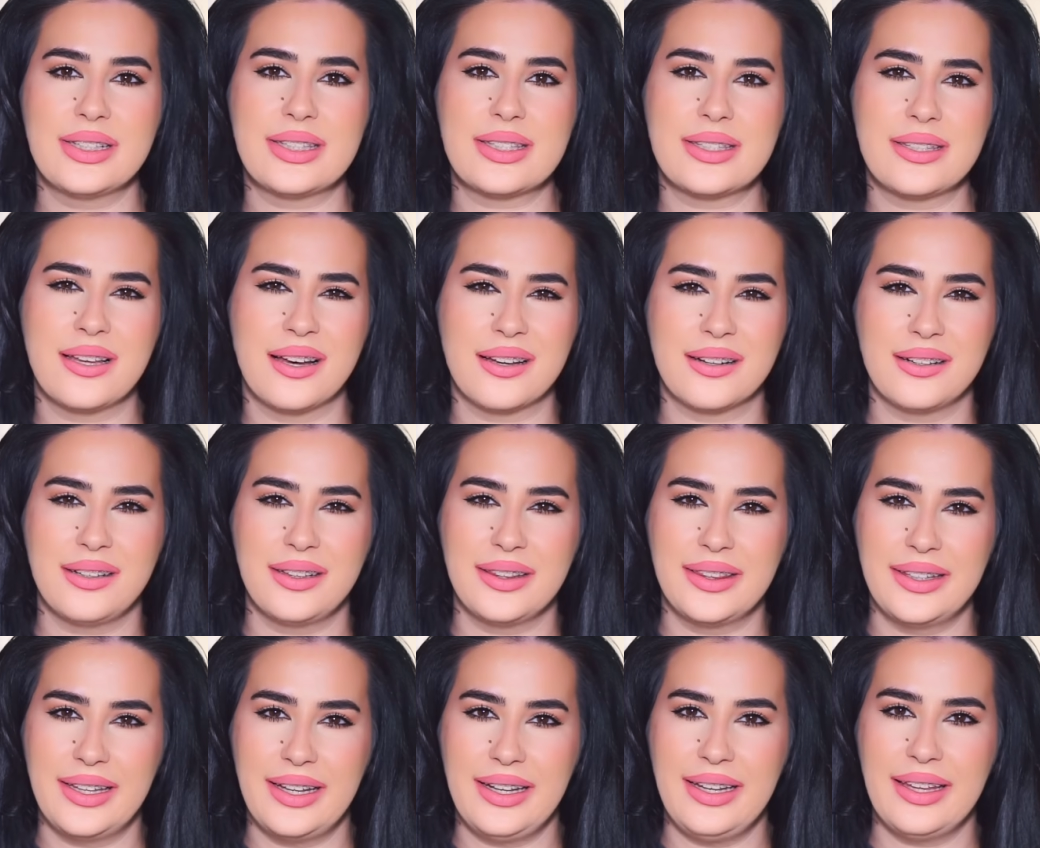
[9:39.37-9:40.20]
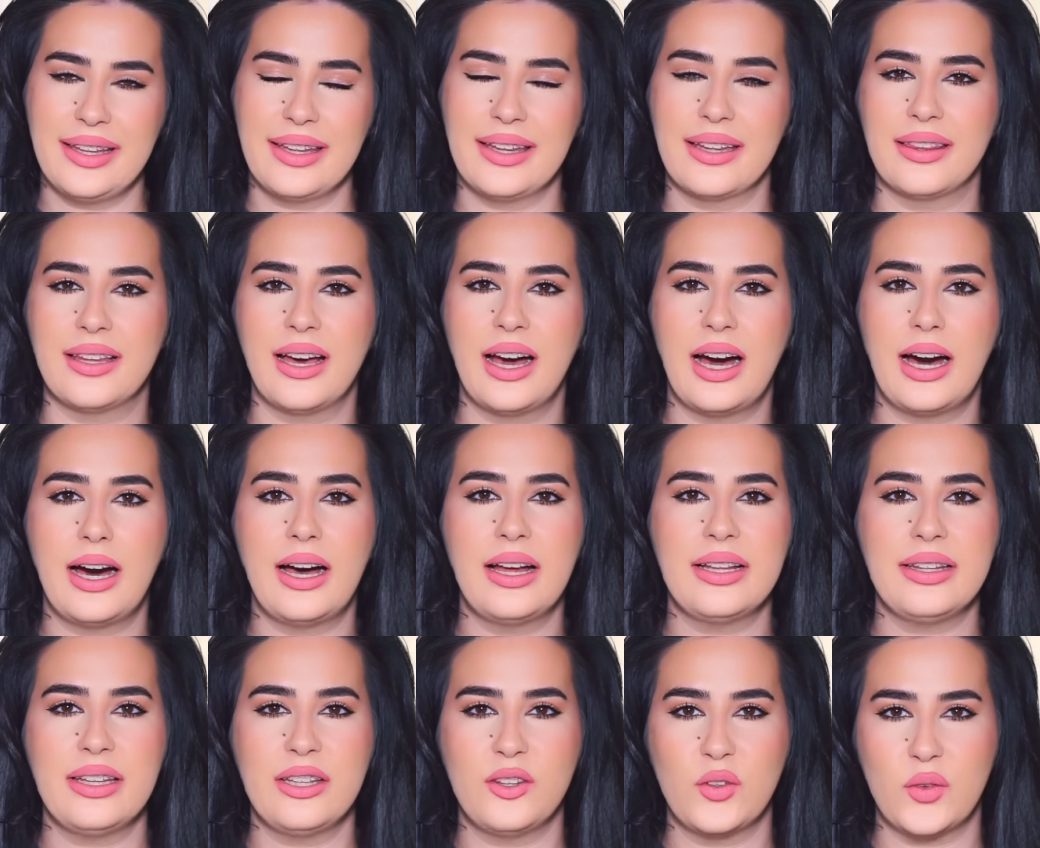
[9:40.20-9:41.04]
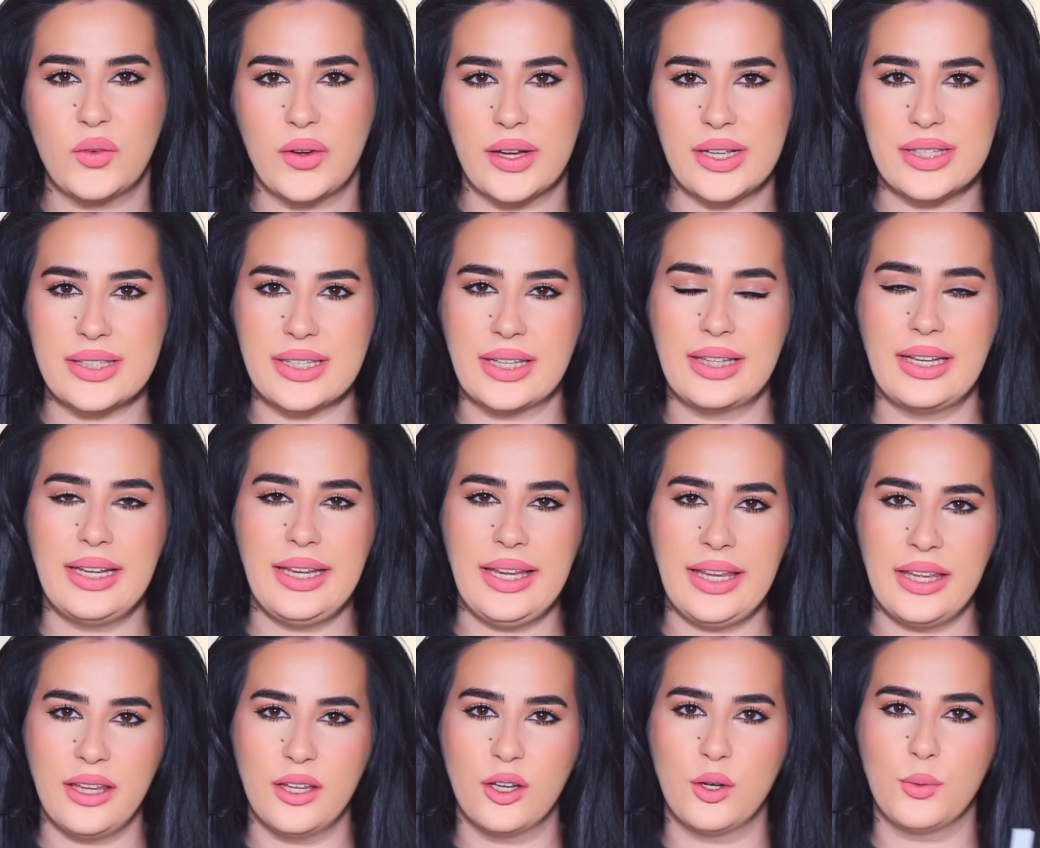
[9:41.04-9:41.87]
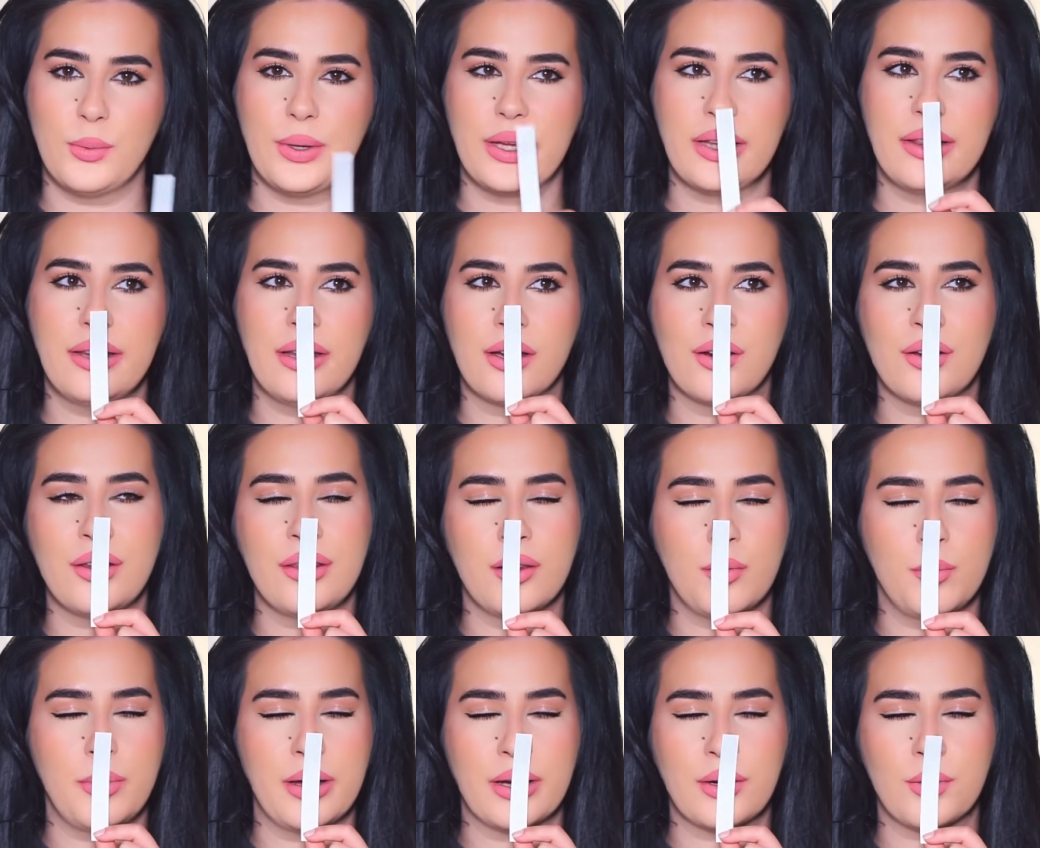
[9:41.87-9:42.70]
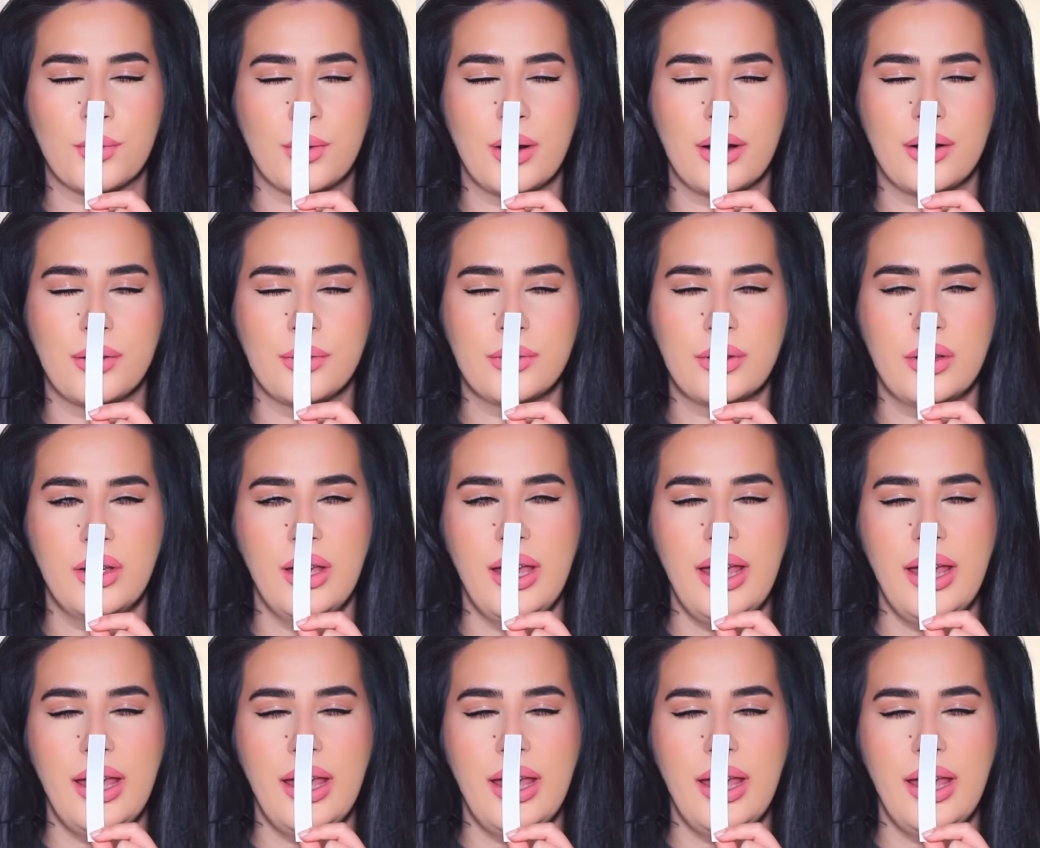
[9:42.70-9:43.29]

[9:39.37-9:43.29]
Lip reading: subtle, delicate honeyed facet lingering there in the background,